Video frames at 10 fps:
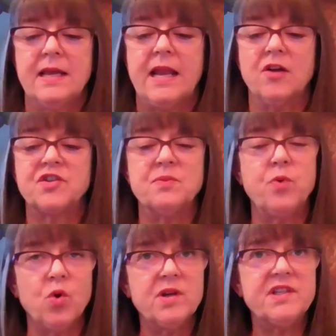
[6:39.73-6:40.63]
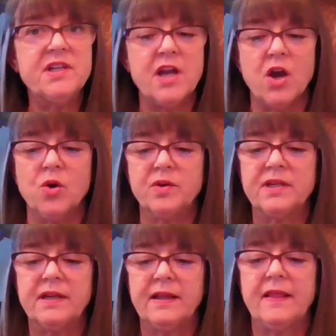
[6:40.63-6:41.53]
Now, it's important to
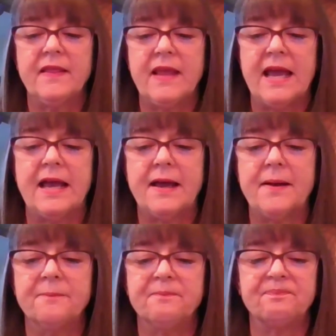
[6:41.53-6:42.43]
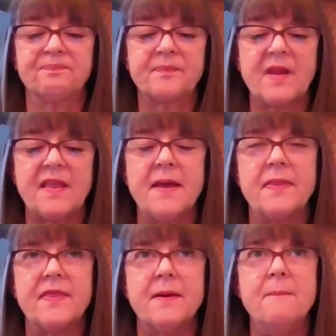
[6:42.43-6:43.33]
note
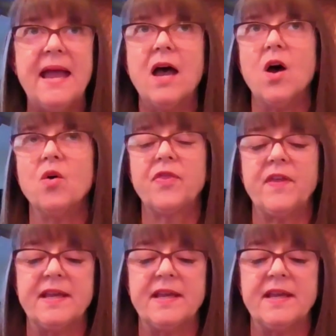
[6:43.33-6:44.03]
that the mouth